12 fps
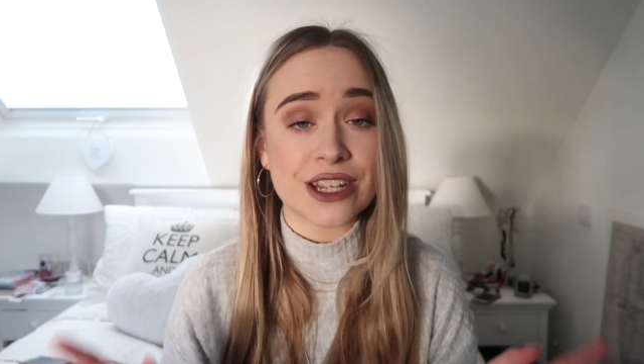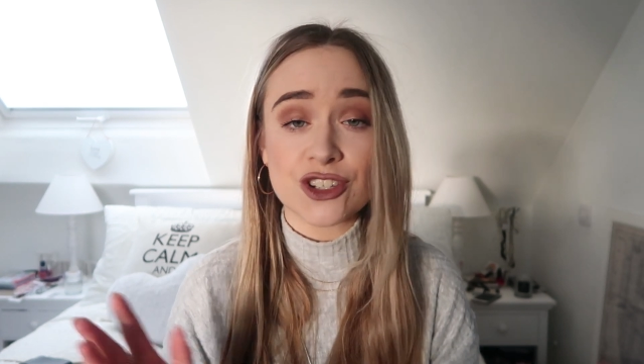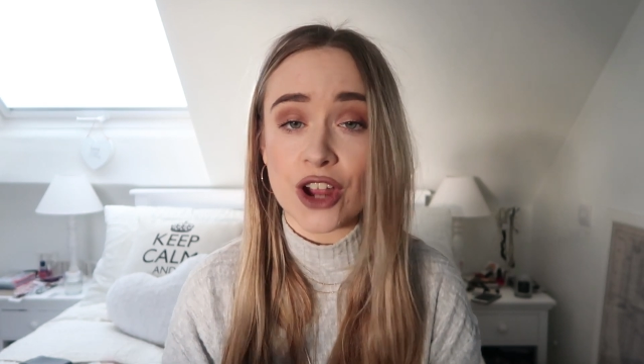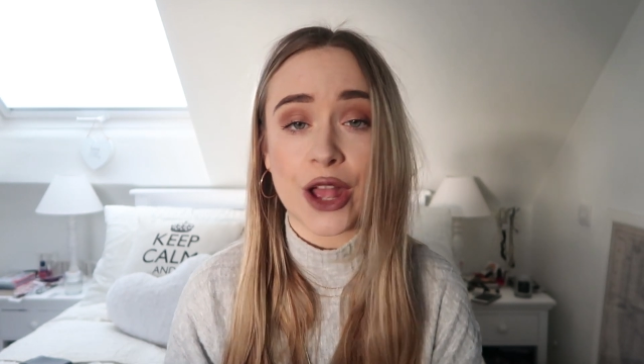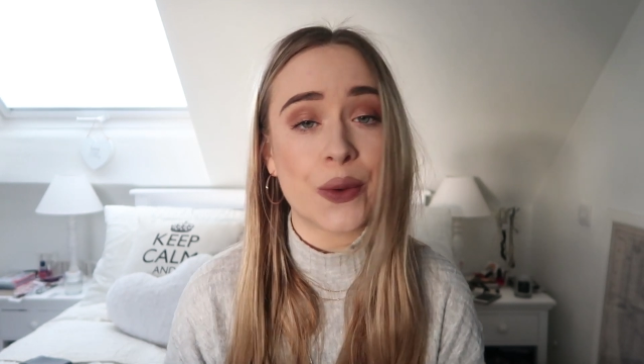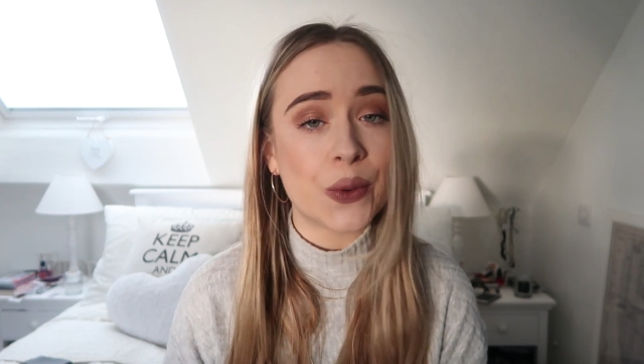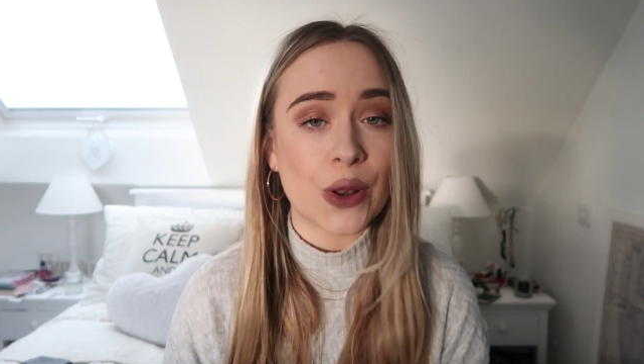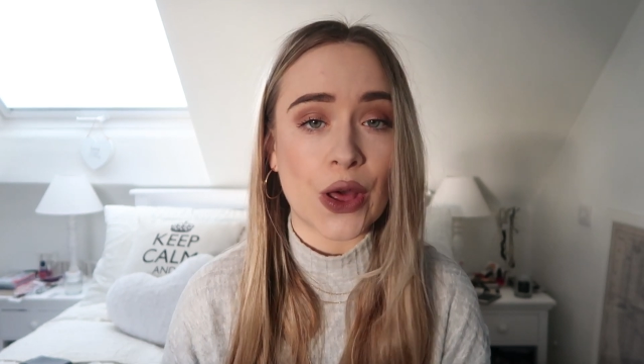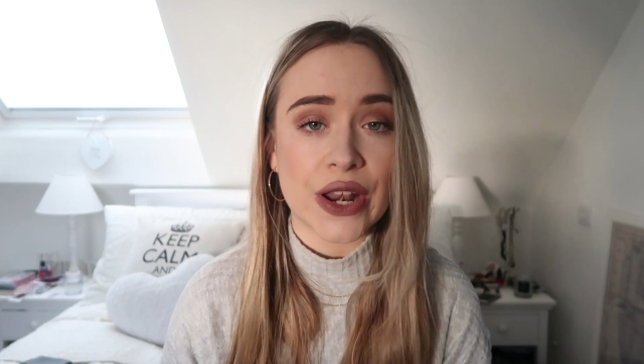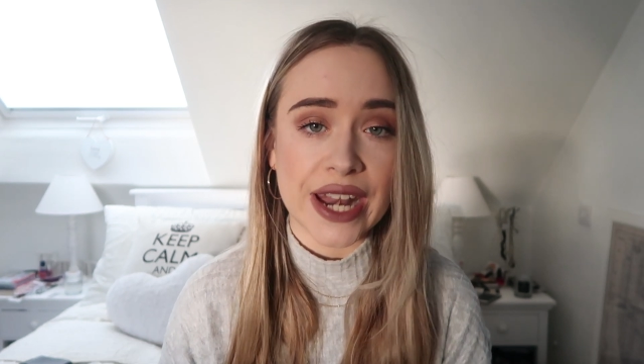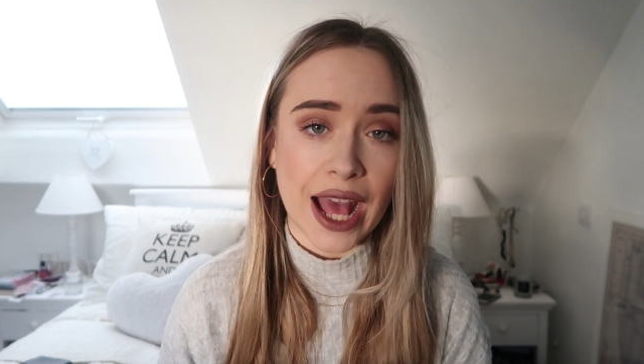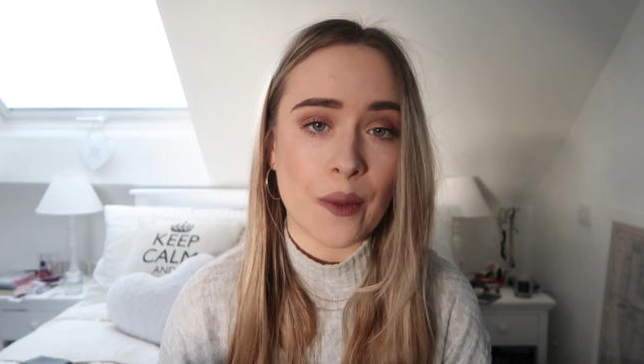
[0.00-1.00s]
it and try it all
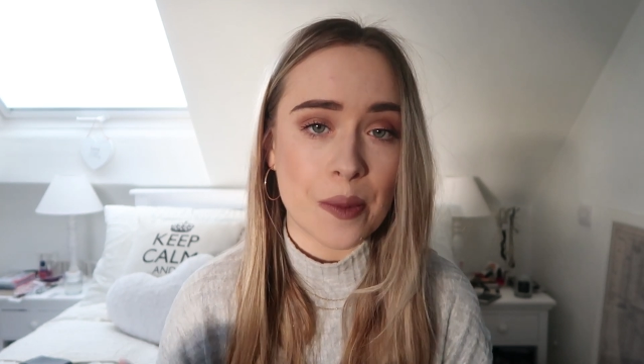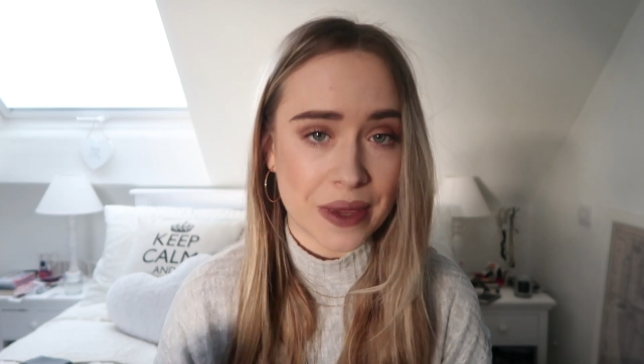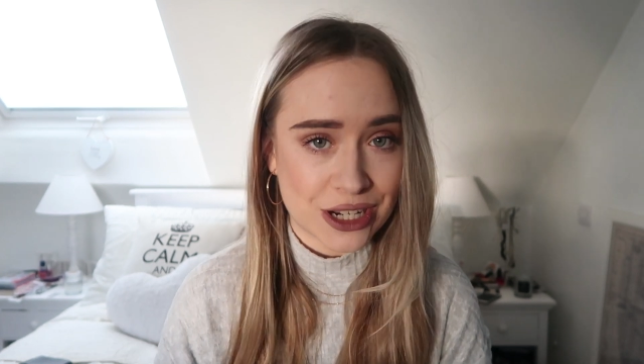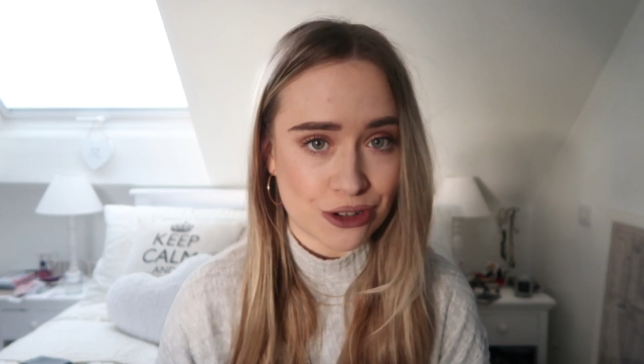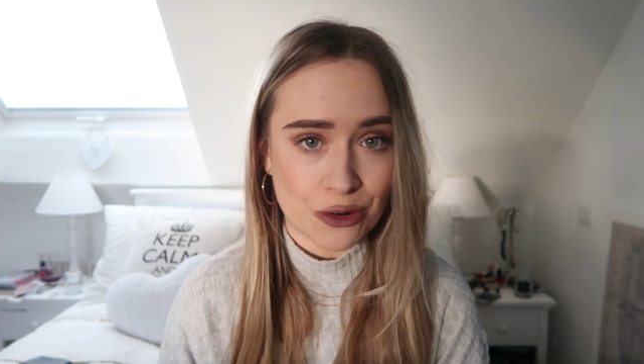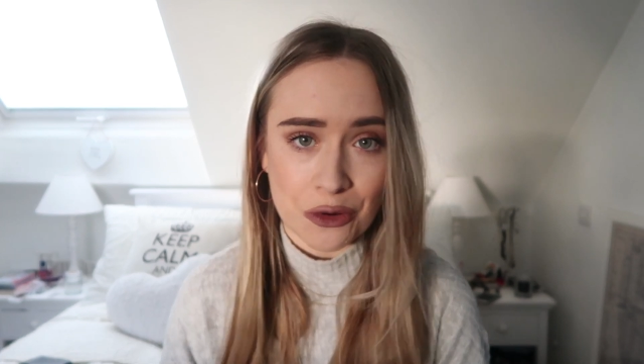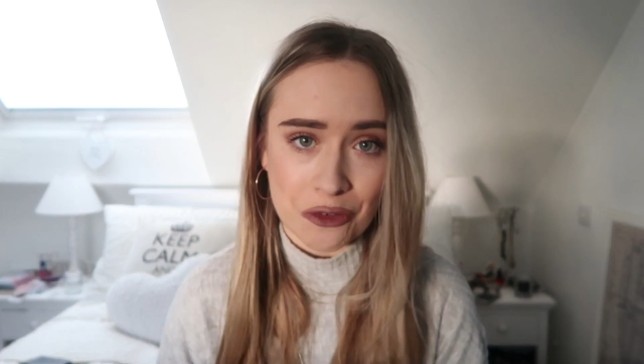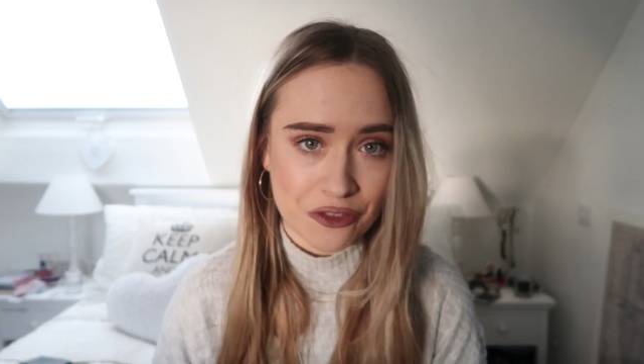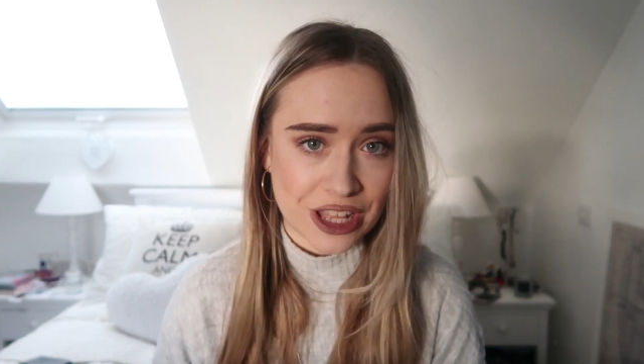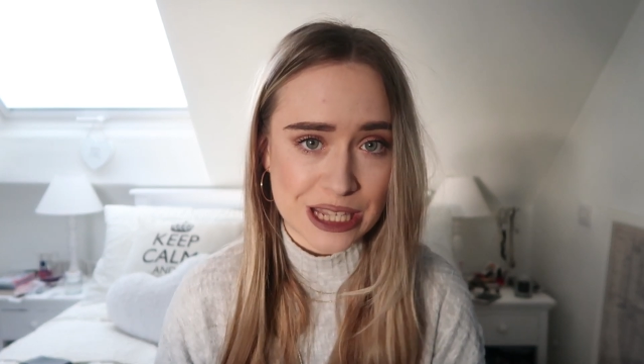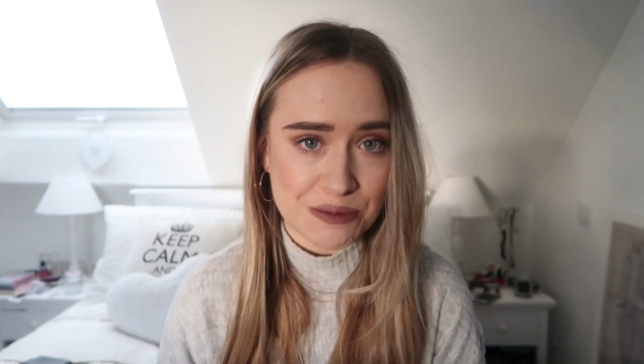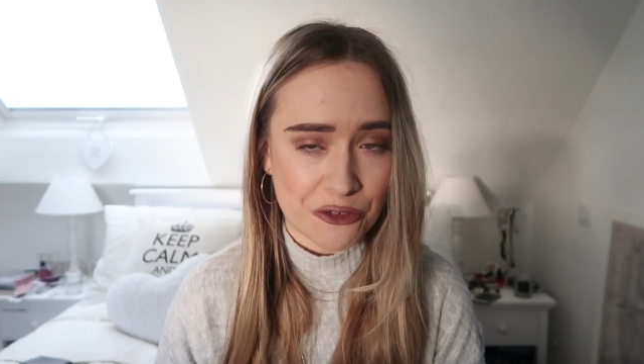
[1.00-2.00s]
on now and make sure it all
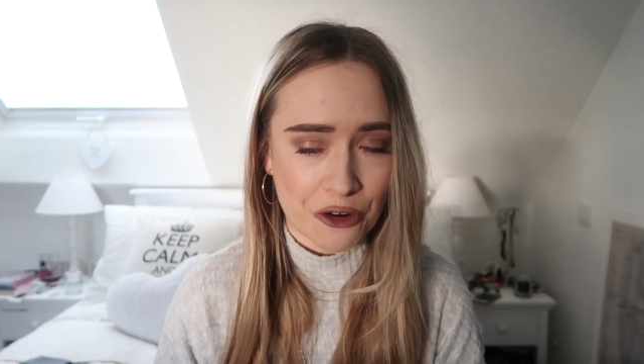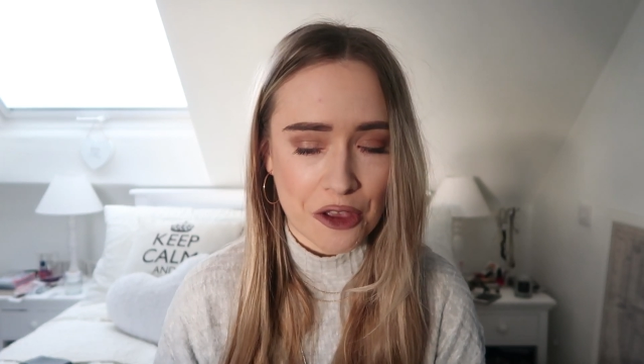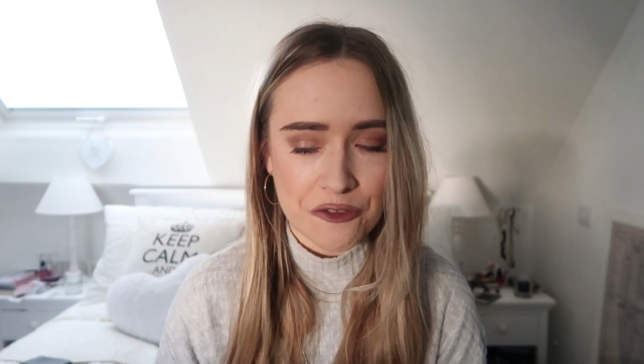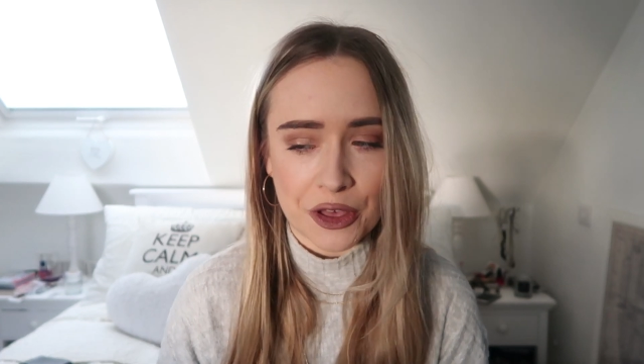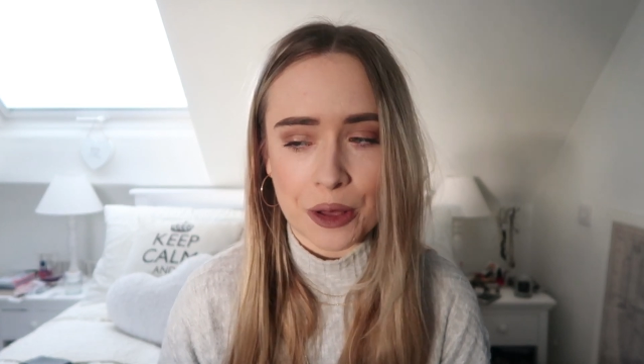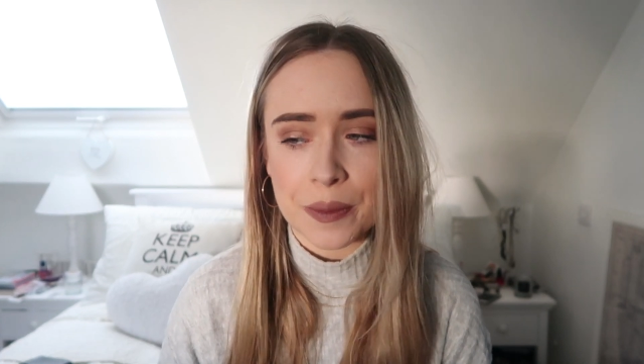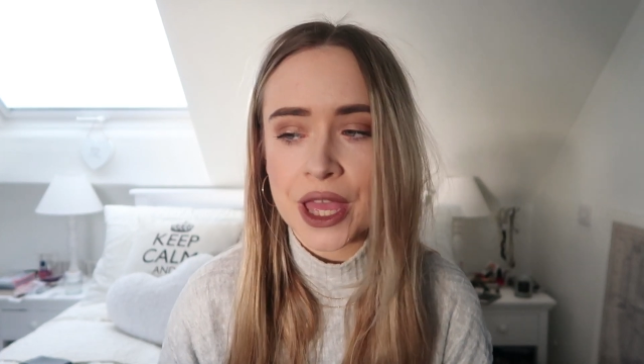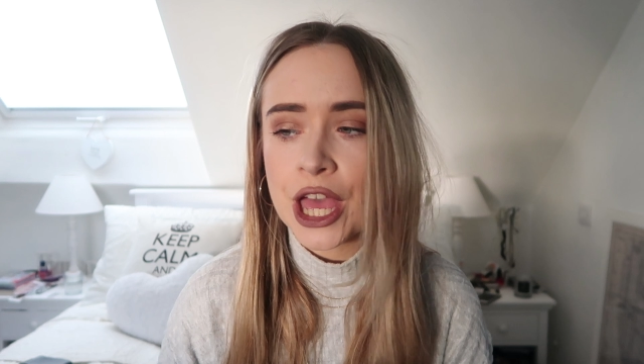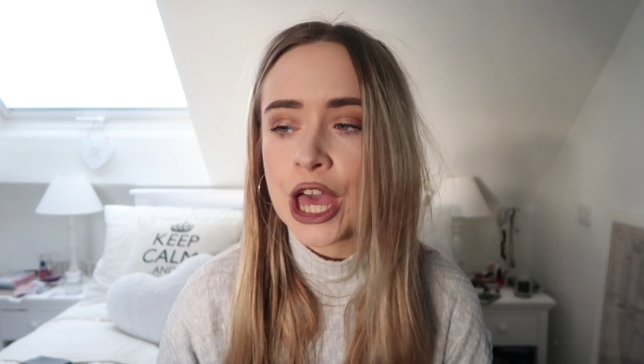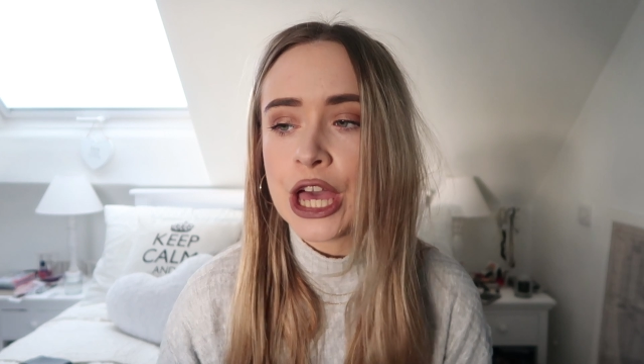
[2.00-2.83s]
fits before I film.